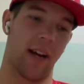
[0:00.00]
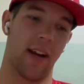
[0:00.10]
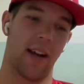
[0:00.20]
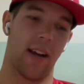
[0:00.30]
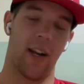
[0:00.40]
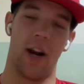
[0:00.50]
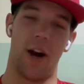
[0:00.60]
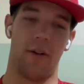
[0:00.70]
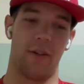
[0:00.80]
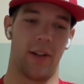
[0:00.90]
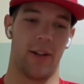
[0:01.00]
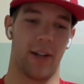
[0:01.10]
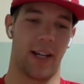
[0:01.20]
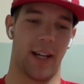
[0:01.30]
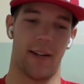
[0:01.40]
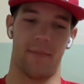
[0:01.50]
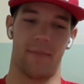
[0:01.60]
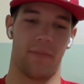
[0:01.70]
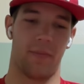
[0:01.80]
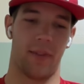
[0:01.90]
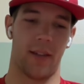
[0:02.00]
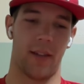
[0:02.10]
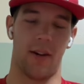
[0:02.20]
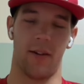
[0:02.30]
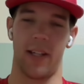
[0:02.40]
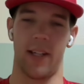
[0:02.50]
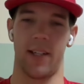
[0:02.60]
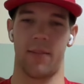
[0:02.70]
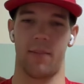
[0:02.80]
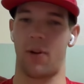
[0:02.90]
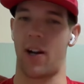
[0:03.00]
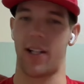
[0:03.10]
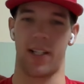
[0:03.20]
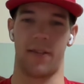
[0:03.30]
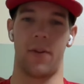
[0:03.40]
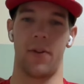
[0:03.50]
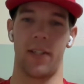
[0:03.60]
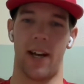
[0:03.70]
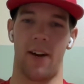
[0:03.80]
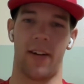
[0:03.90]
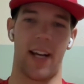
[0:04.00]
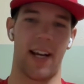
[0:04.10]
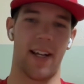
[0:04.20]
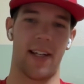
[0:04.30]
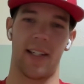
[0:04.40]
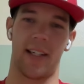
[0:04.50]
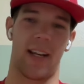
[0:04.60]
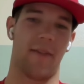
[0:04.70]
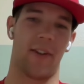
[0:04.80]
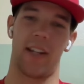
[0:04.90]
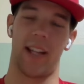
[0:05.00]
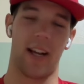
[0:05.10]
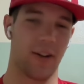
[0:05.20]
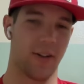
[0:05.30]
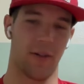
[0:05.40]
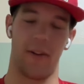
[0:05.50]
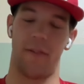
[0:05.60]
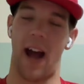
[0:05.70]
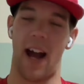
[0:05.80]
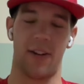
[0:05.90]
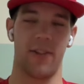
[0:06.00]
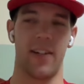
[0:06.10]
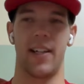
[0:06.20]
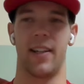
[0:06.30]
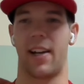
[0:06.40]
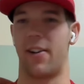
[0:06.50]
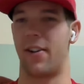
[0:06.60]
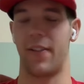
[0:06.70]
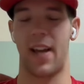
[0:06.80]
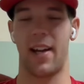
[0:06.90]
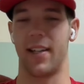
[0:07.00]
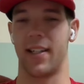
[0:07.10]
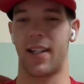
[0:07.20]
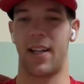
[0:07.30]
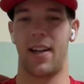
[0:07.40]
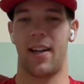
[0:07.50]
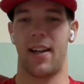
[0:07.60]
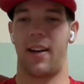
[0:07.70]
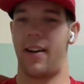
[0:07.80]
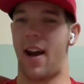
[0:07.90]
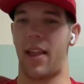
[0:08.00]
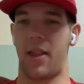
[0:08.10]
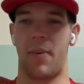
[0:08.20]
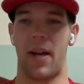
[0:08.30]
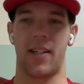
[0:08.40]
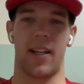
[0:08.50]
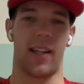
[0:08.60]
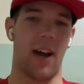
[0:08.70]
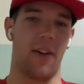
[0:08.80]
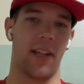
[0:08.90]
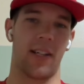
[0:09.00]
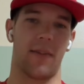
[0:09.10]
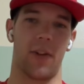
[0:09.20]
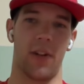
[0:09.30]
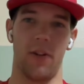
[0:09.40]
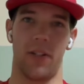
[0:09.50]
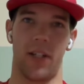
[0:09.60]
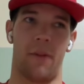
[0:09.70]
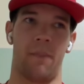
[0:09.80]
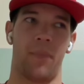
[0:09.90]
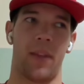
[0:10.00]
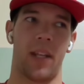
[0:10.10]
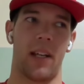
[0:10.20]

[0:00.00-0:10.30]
But, you know, you look at all these processed foods nowadays, everything that goes through a factory, like all that is not the best, not the healthiest for you. So